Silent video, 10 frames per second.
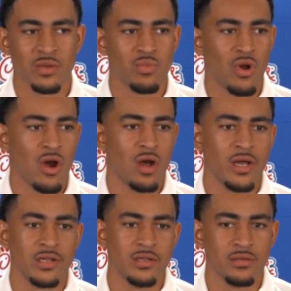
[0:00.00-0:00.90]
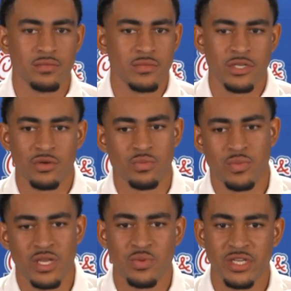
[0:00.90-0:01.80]
I'm not really a big,
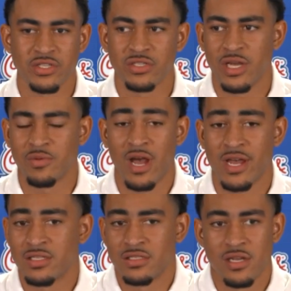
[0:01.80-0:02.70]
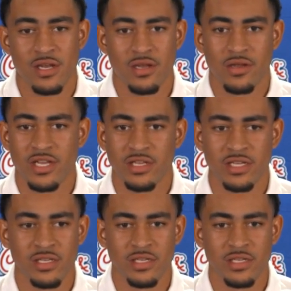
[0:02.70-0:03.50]
broad, you know, big picture type of guy.